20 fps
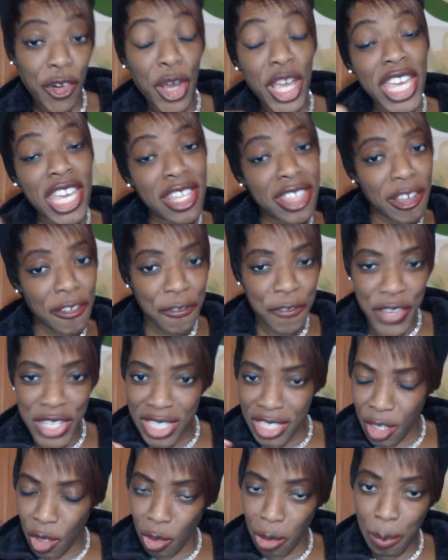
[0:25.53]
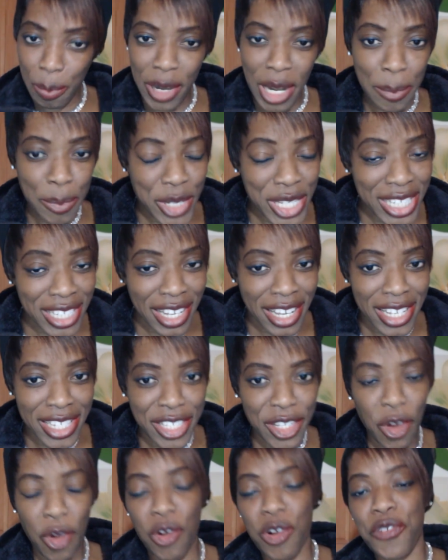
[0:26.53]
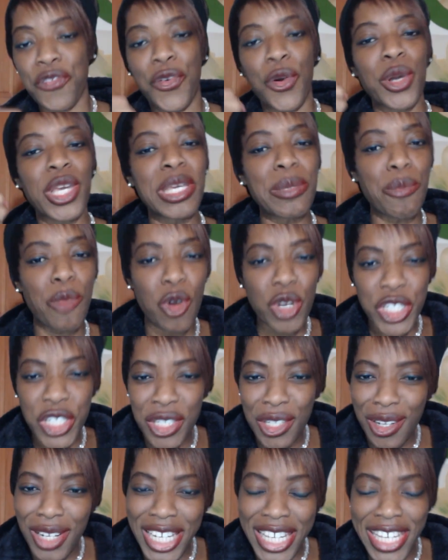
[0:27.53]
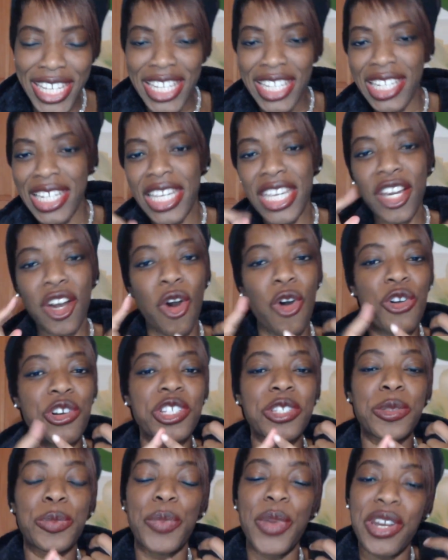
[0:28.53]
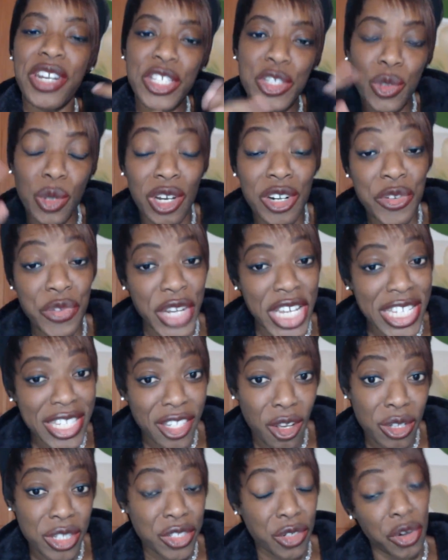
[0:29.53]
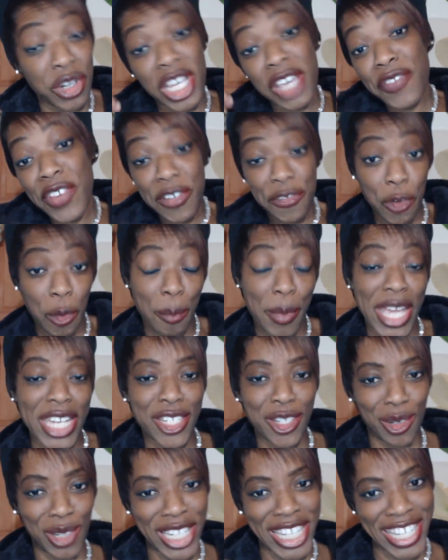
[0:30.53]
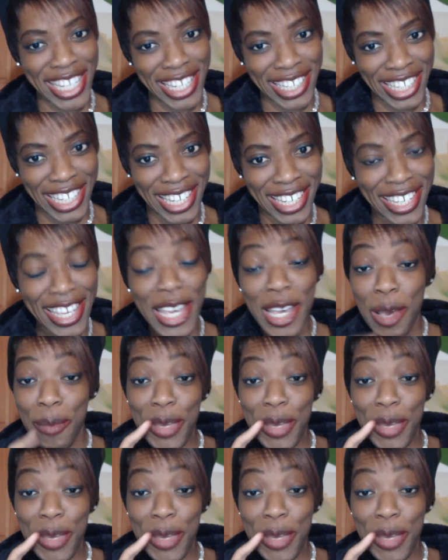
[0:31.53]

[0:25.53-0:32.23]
for either physical purposes or for emotional healing or spiritual reasons or even for mental healing,